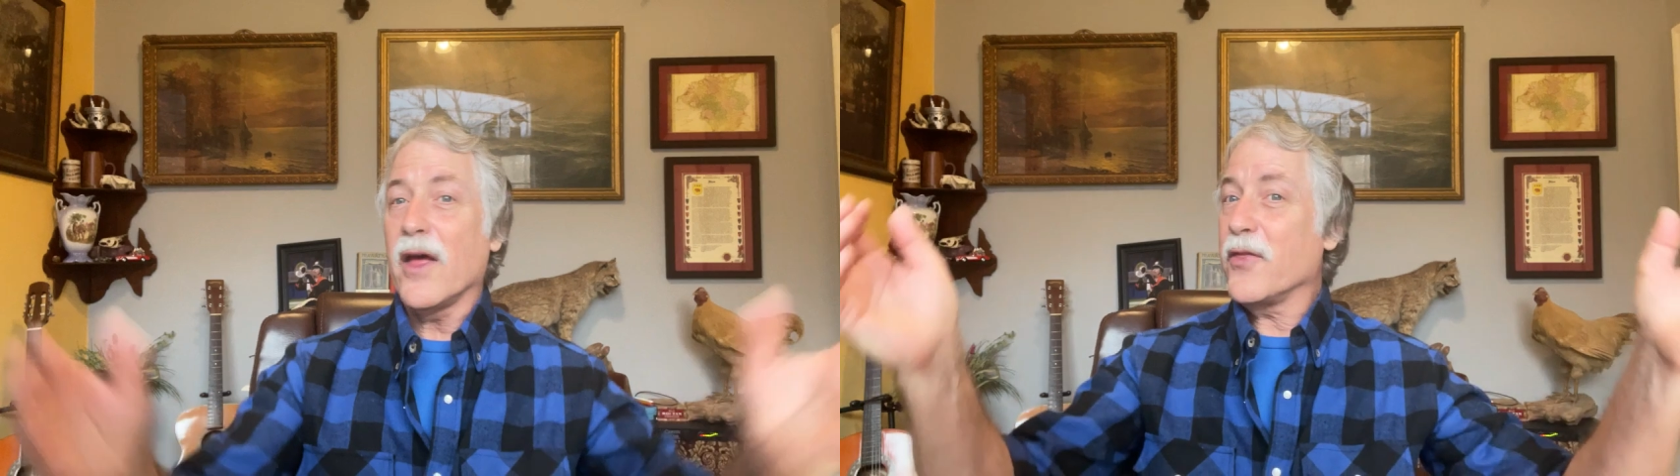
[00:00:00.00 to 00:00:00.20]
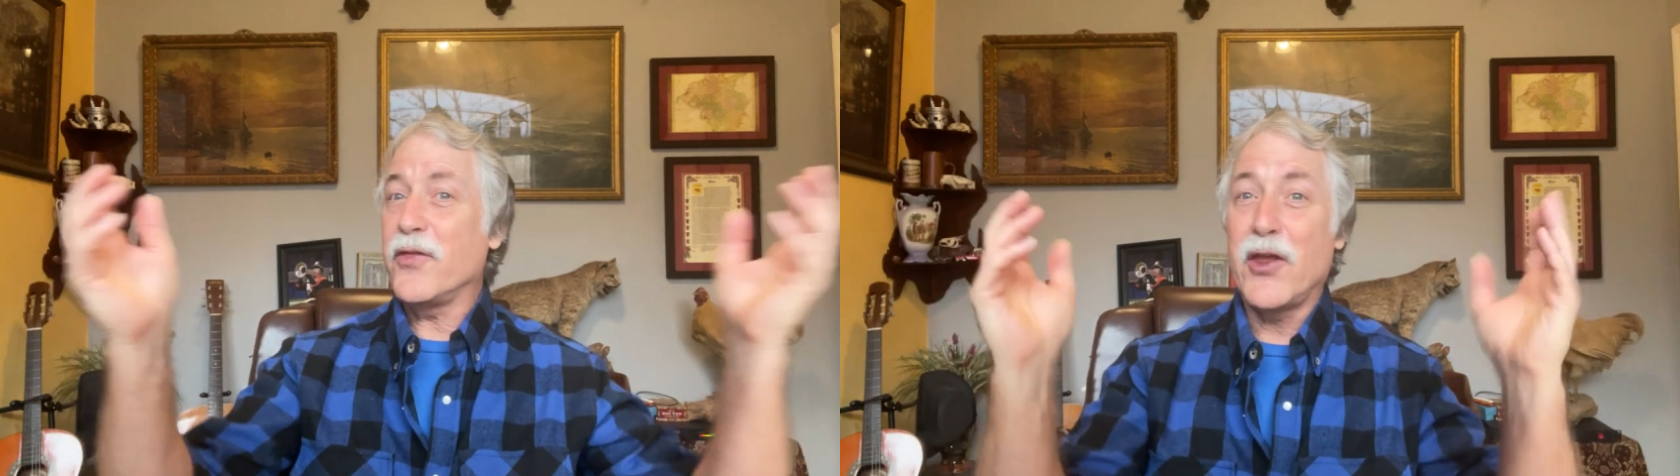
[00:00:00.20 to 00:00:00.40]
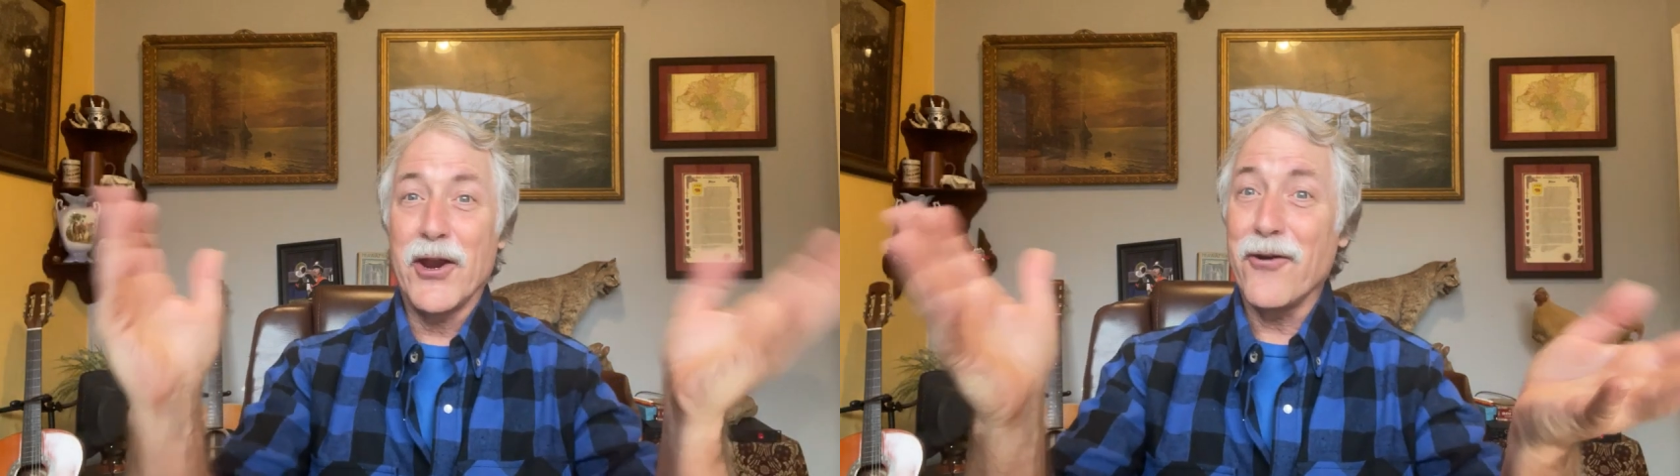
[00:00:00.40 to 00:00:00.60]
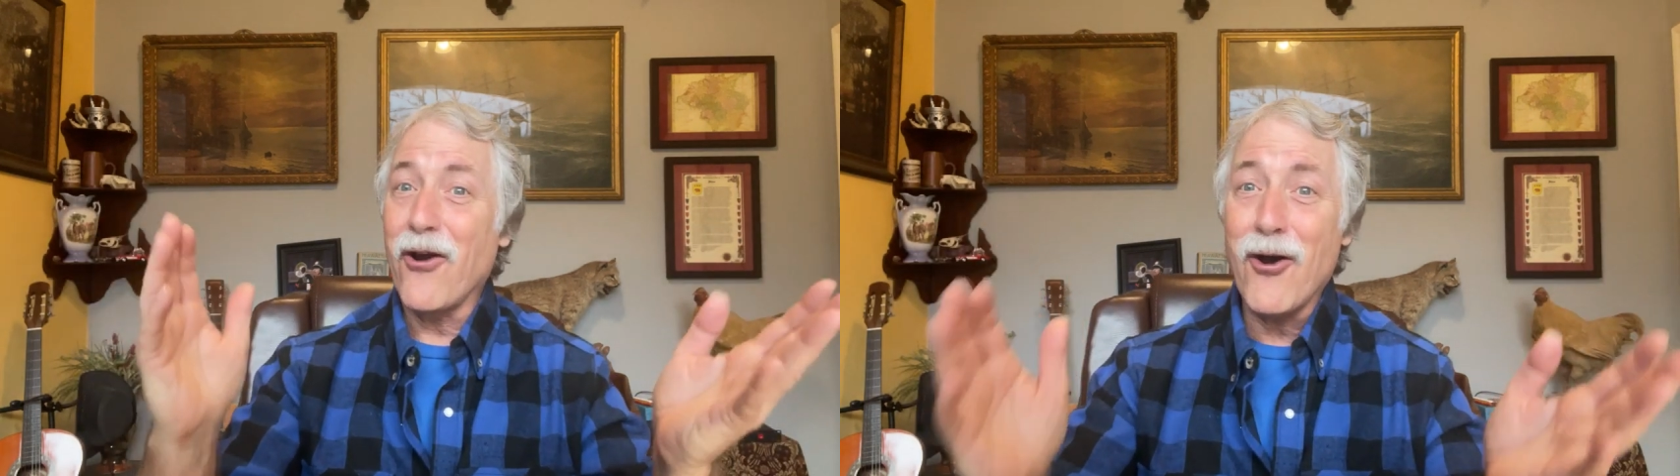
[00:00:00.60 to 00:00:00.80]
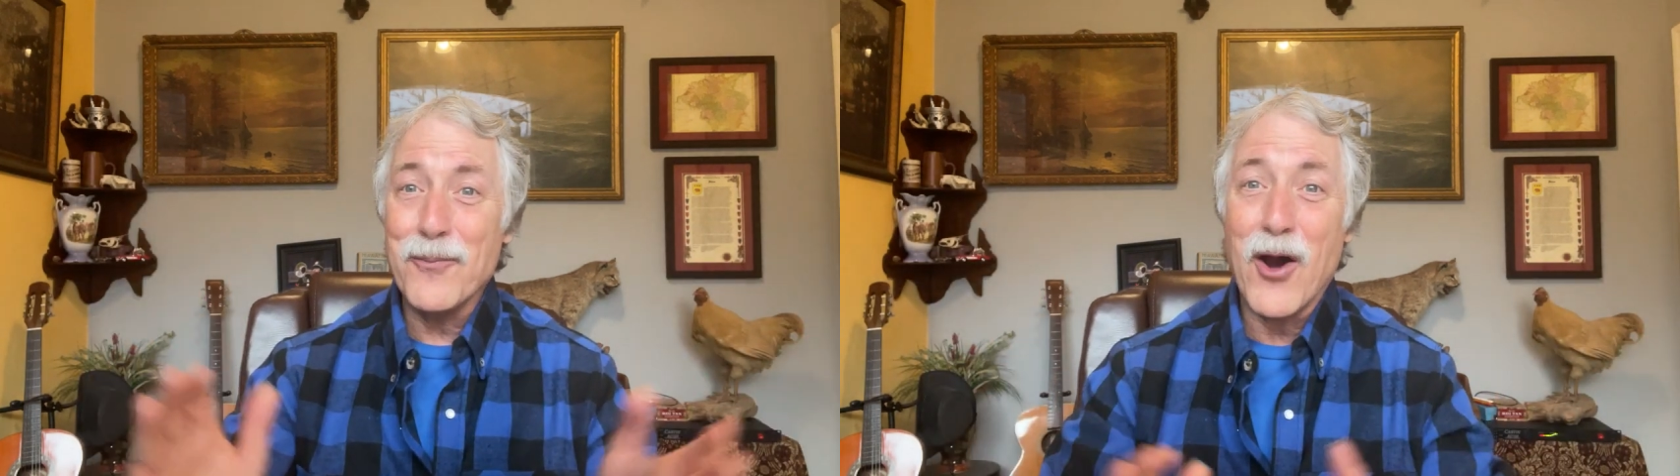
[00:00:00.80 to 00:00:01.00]
They're
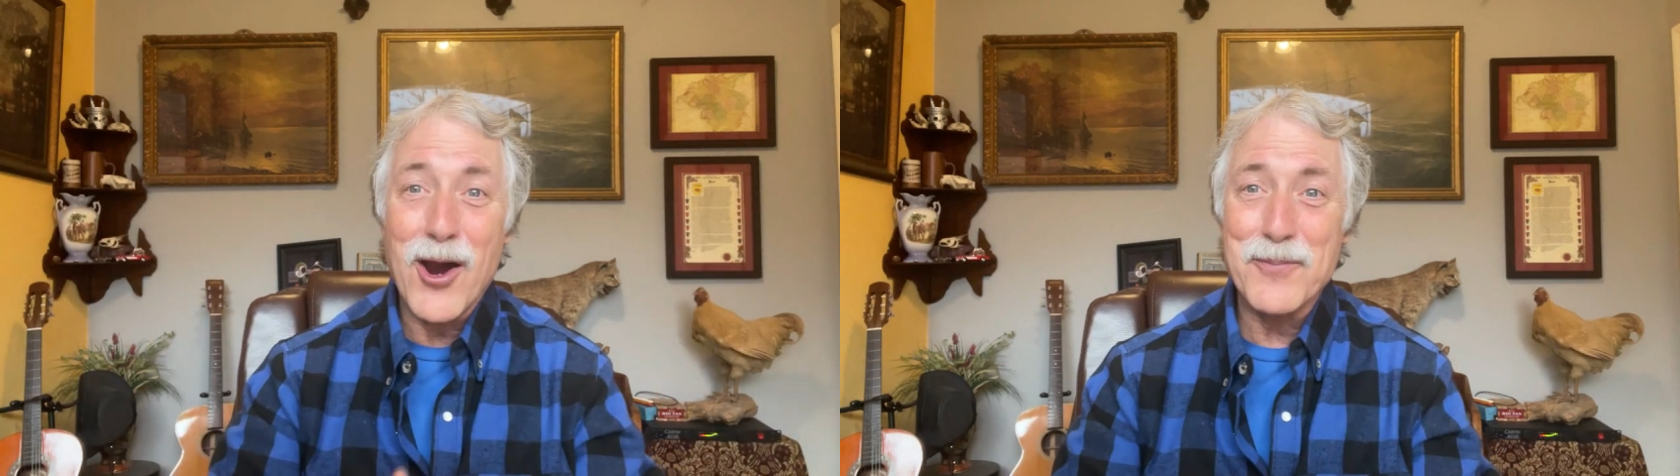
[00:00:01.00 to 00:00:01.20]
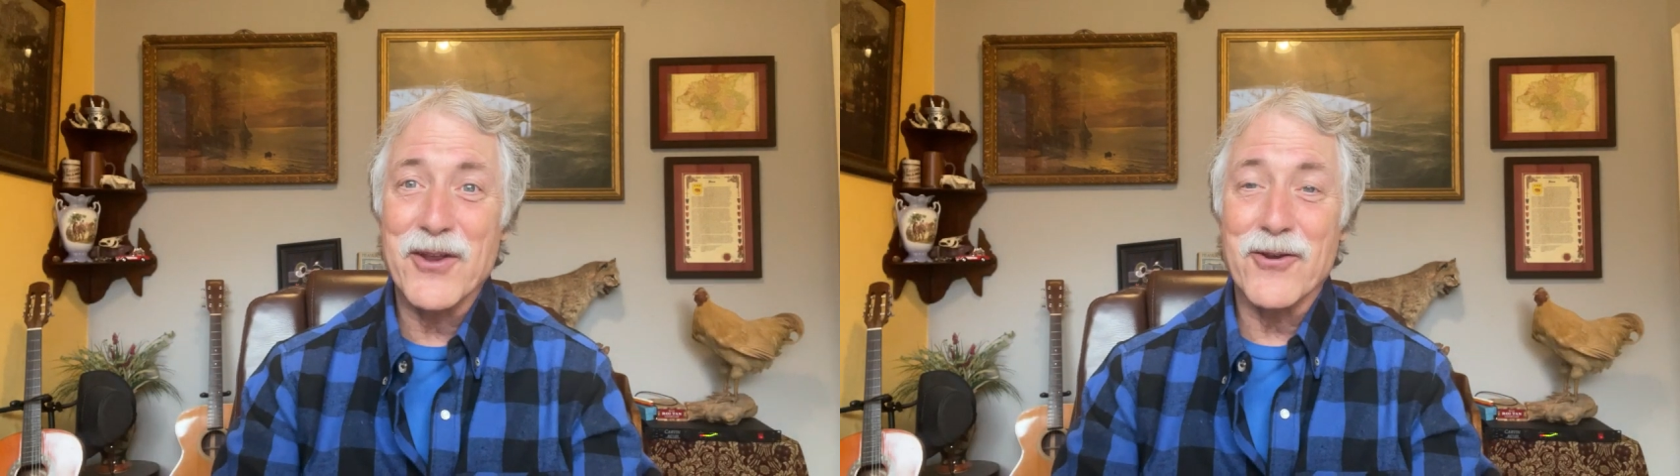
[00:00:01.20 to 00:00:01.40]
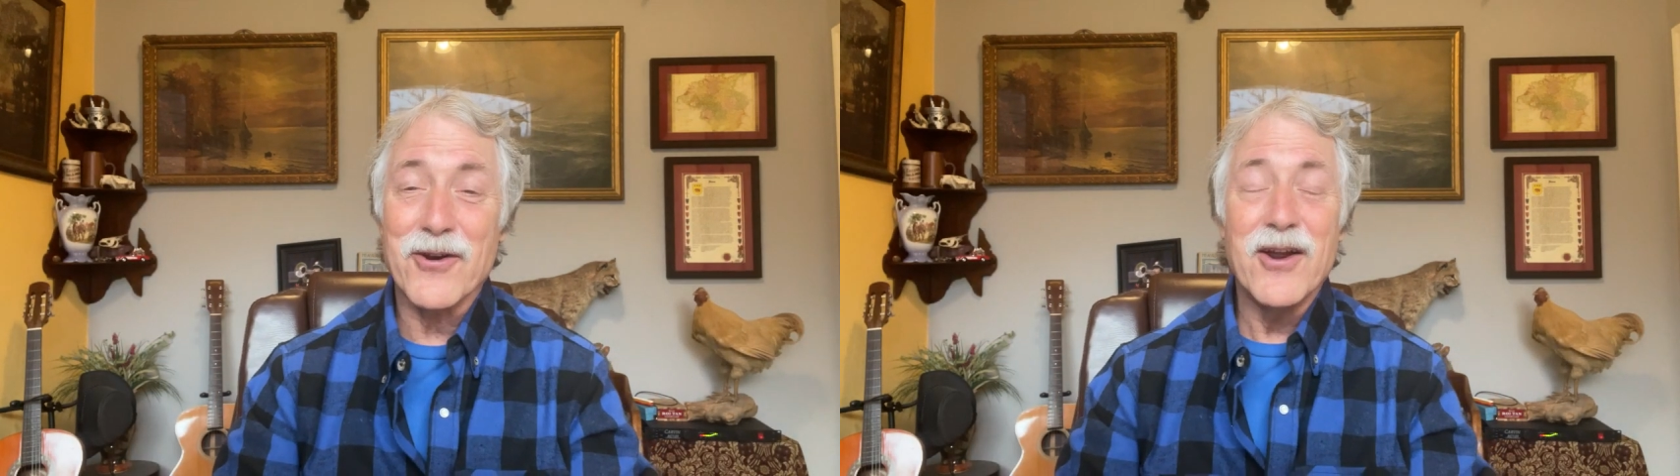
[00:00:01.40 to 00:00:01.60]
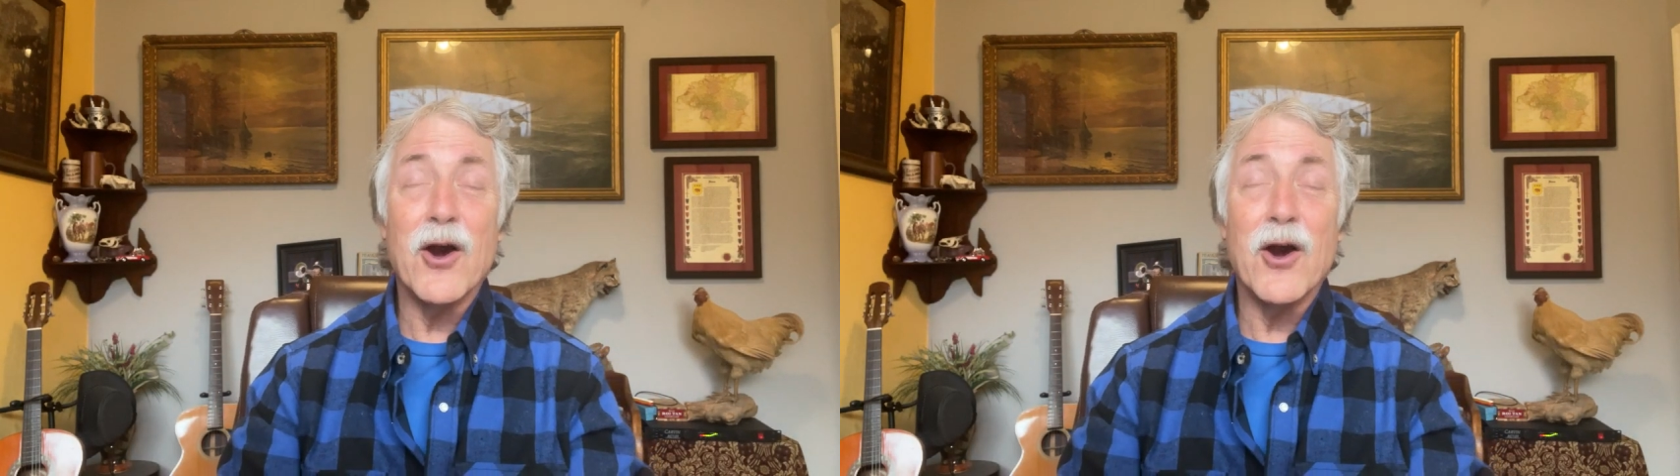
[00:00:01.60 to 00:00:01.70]
all popular.